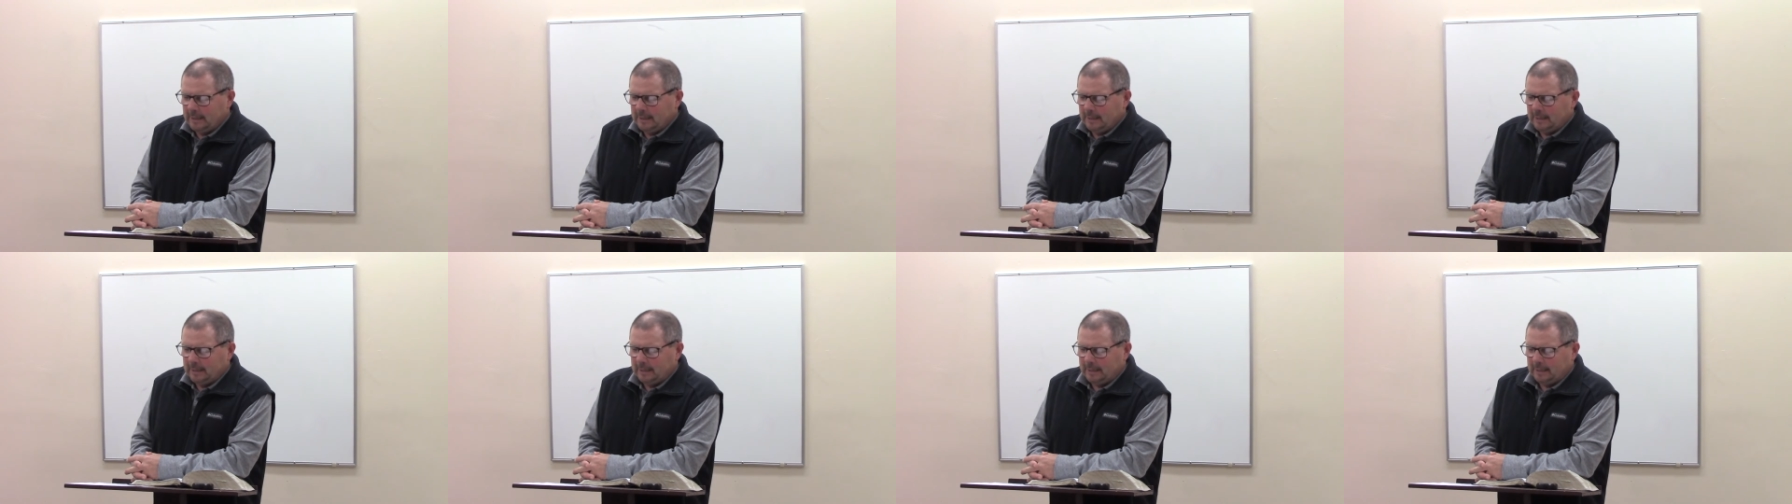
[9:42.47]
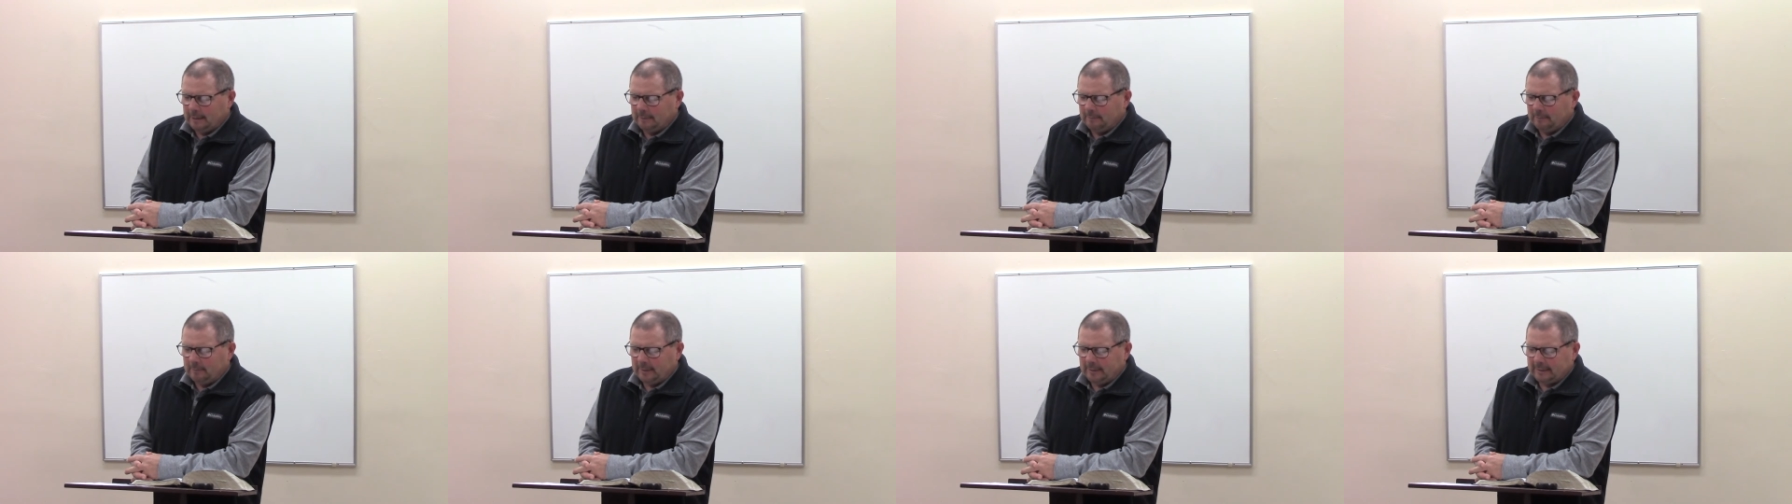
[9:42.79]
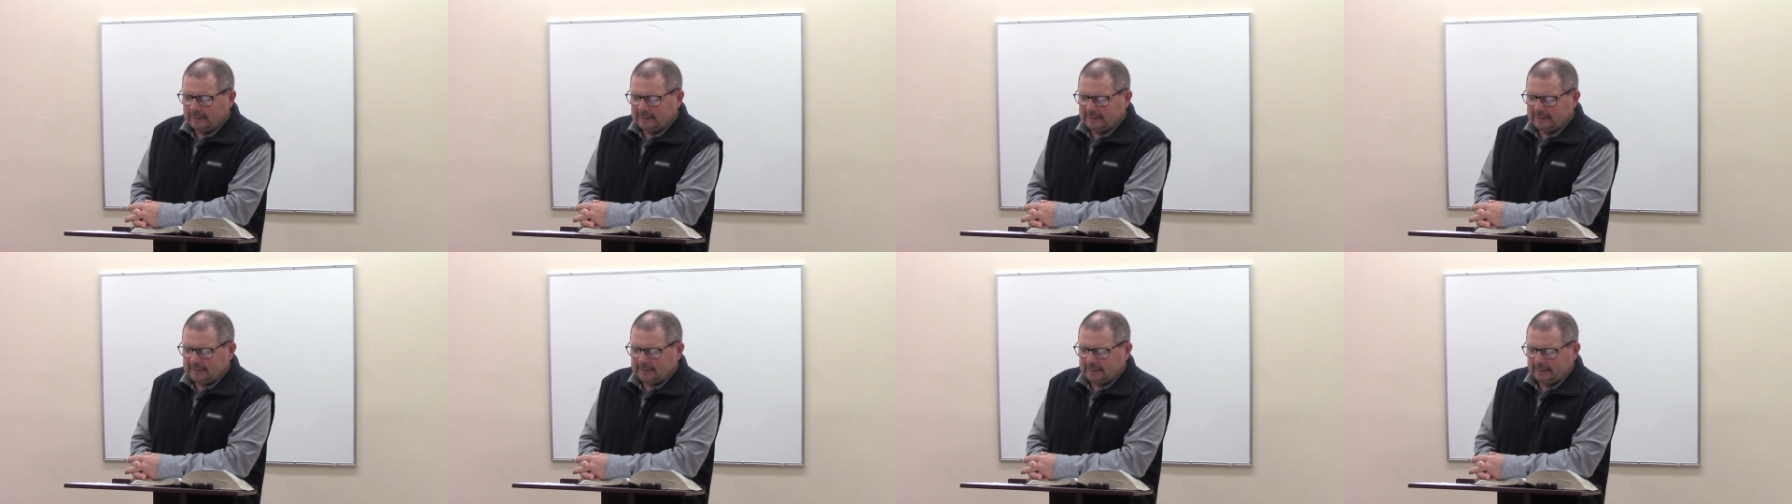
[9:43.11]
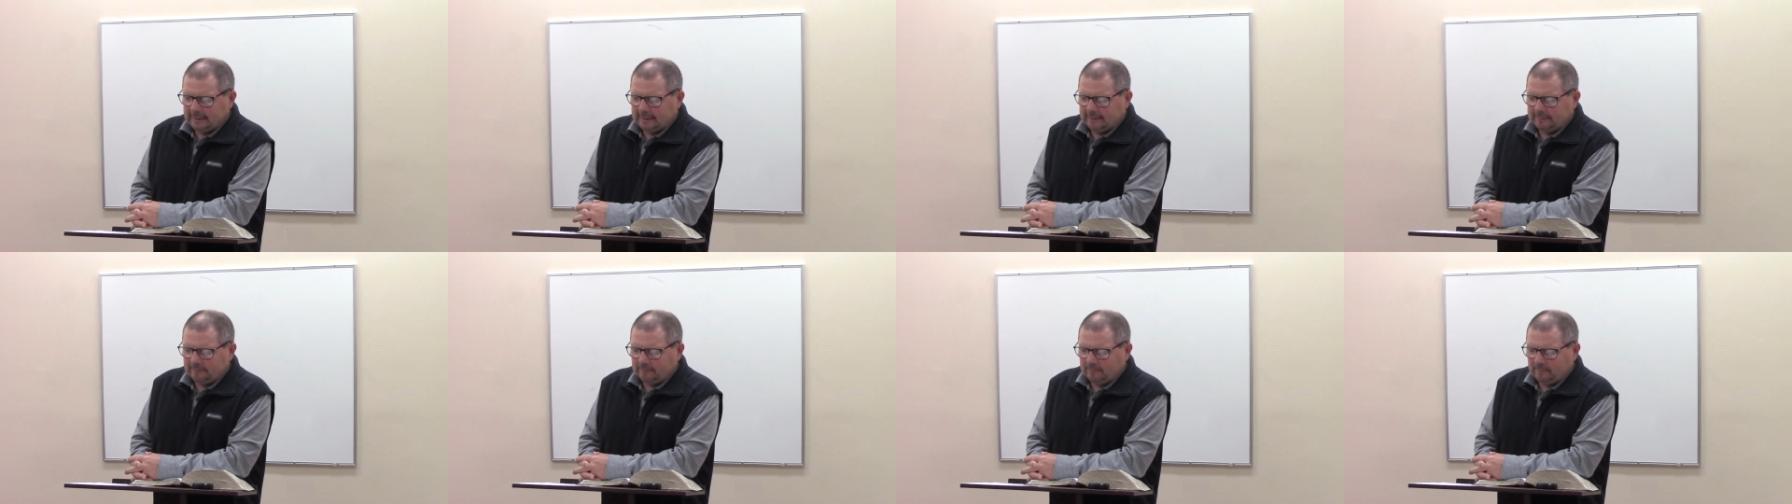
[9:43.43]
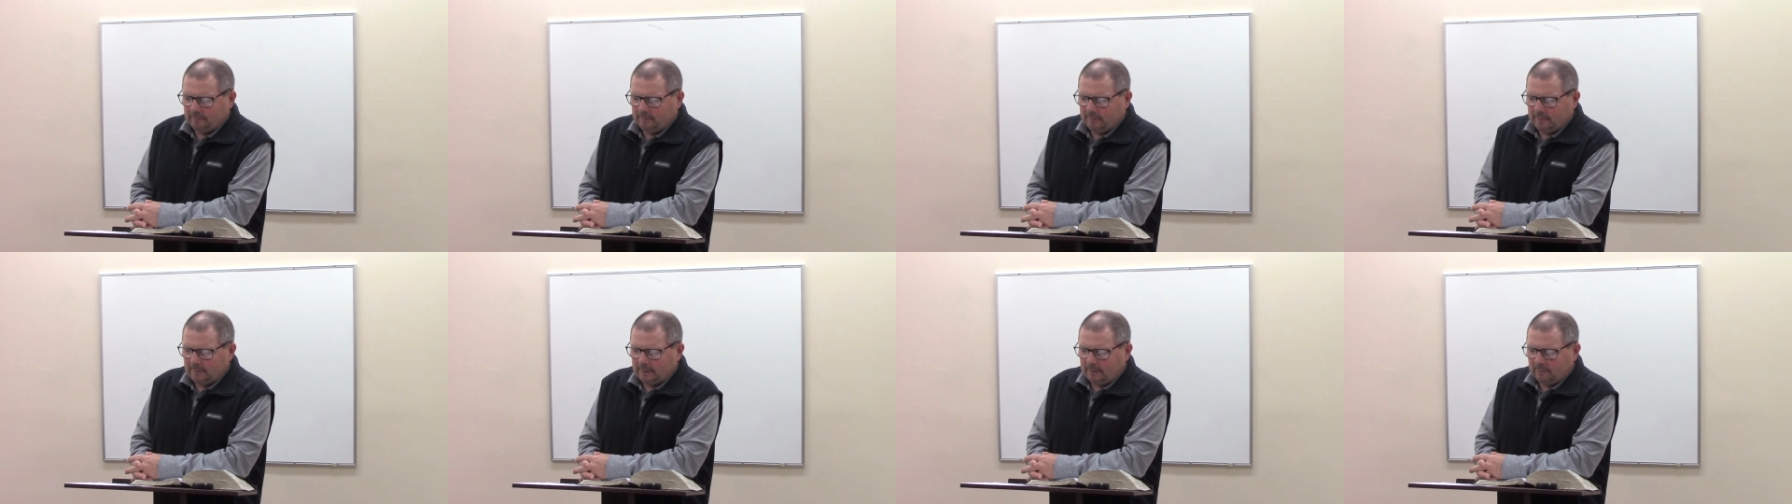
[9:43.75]
Uh, but uh,
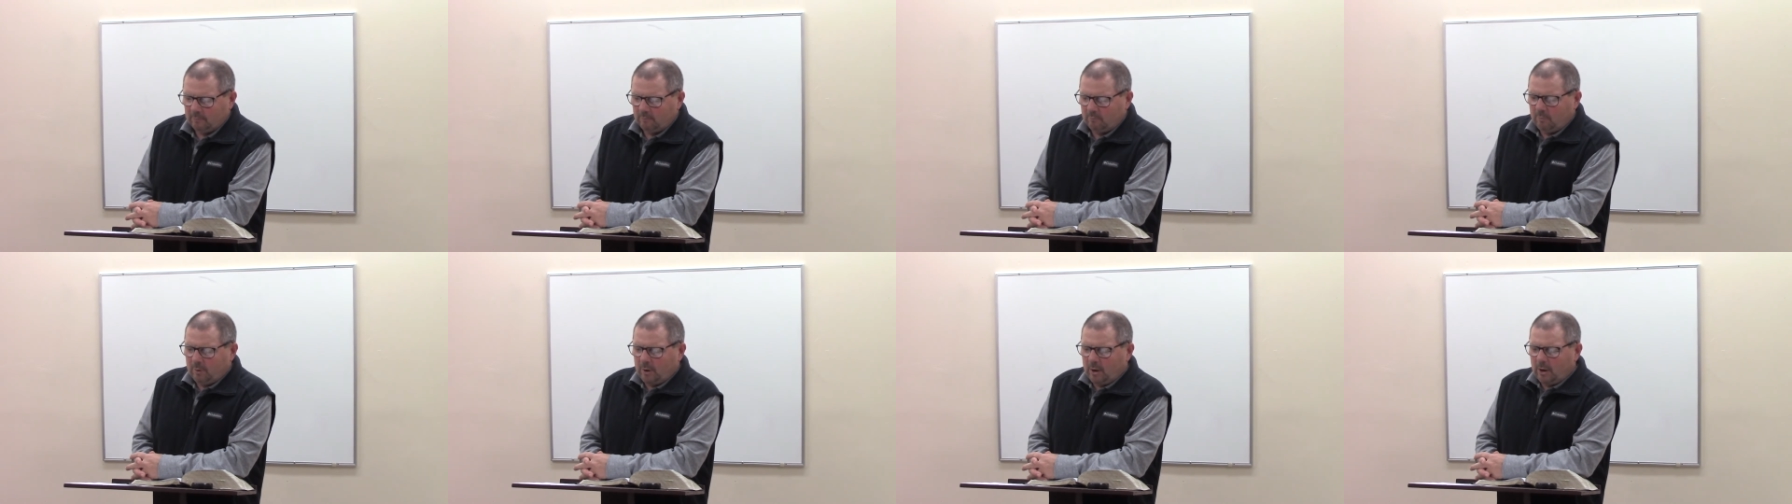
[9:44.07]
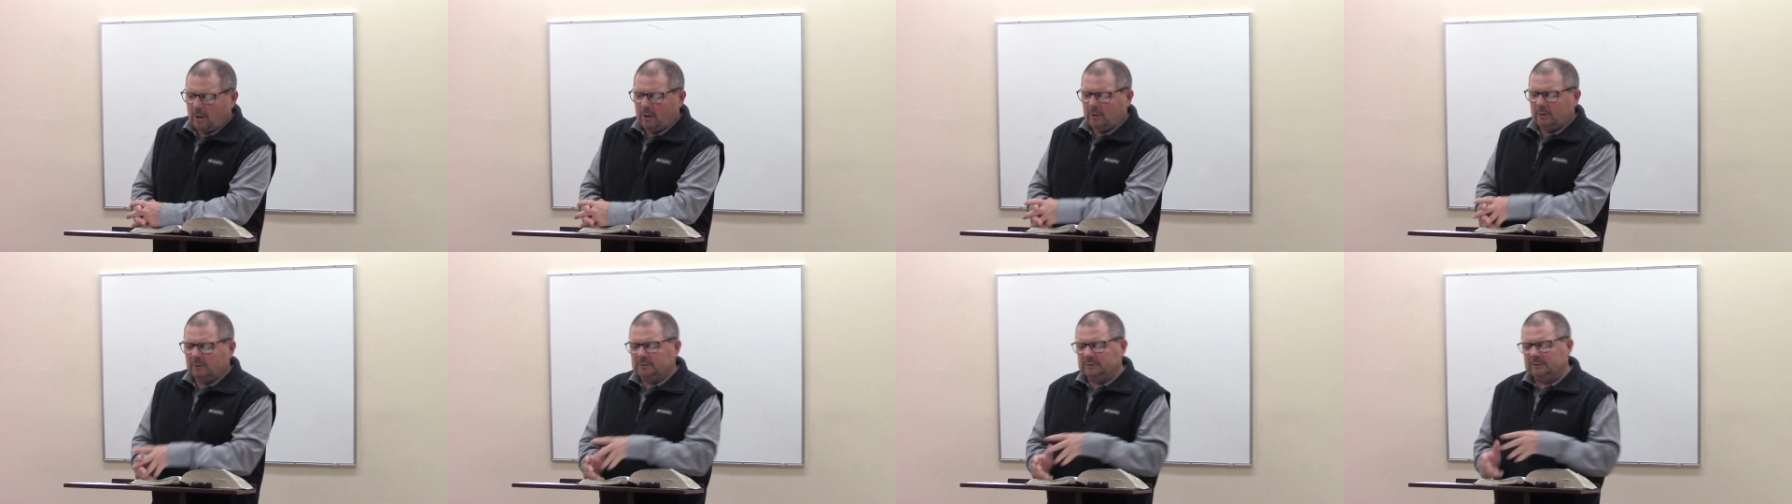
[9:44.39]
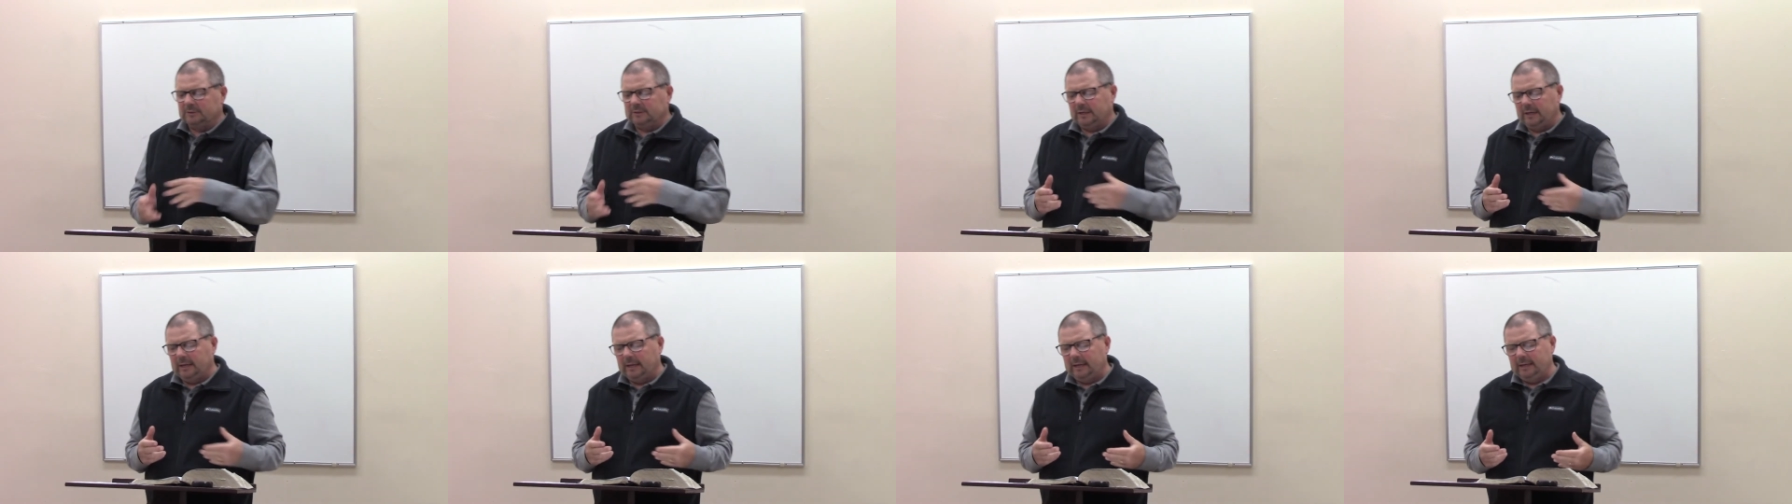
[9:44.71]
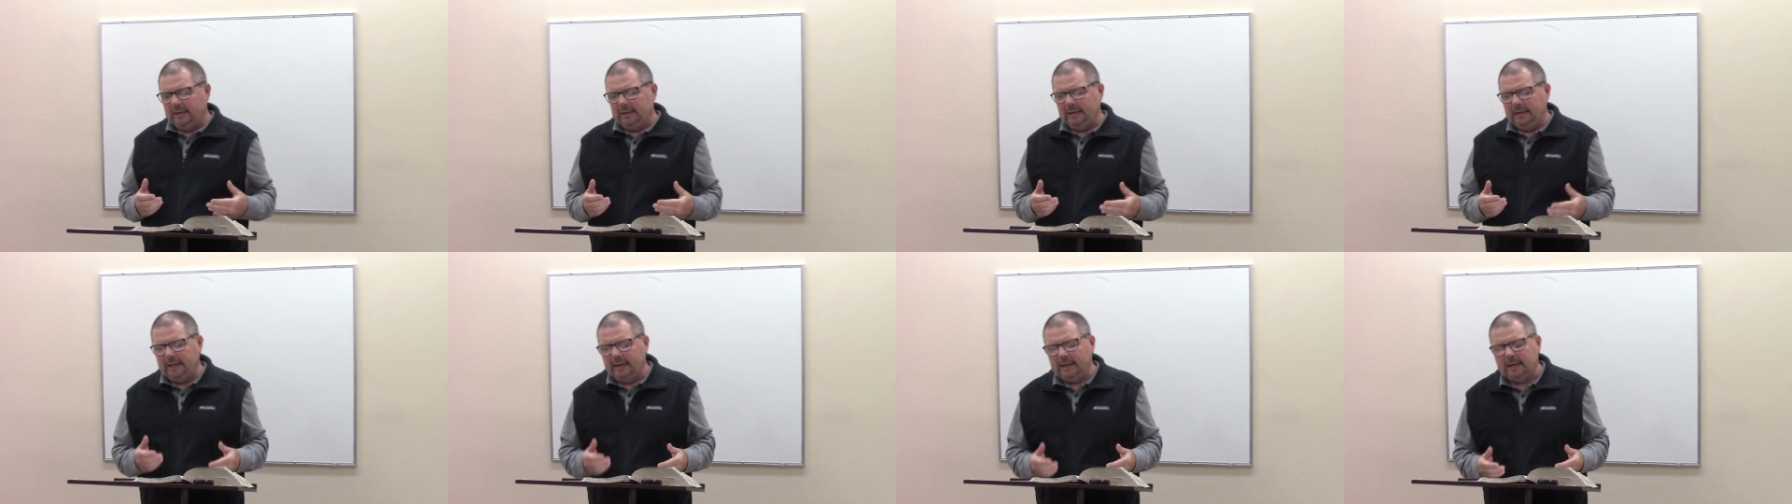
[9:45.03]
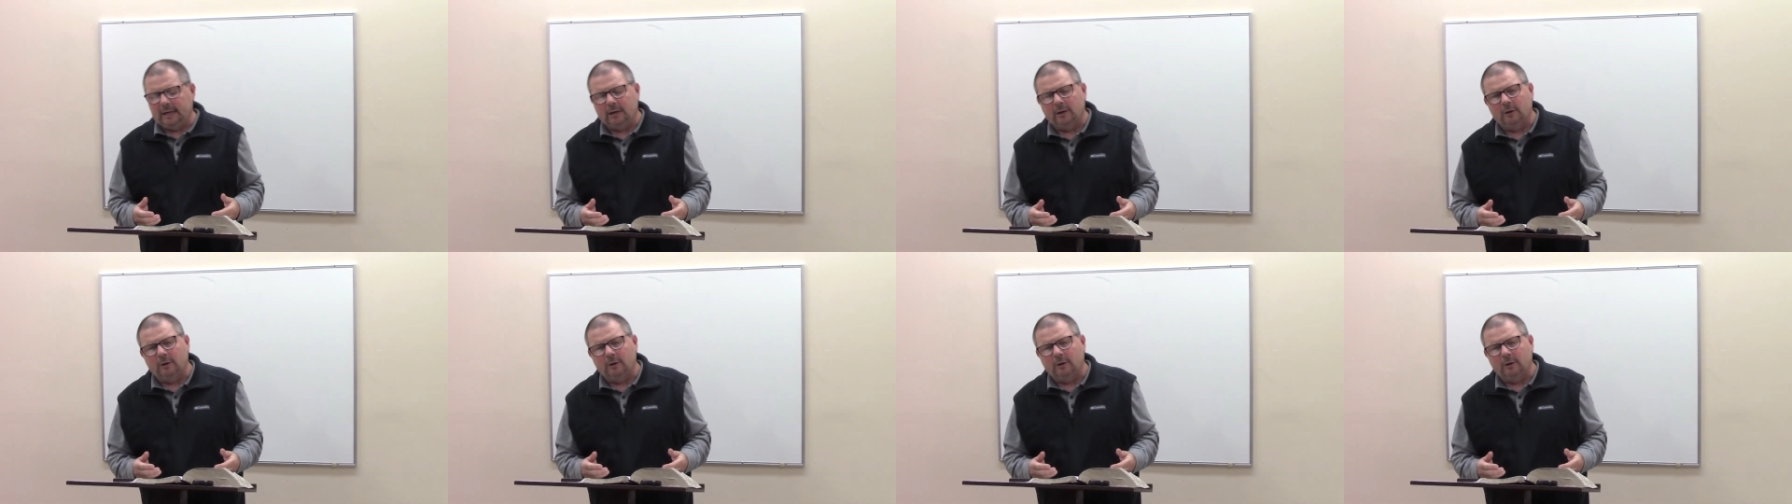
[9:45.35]
Paul said he had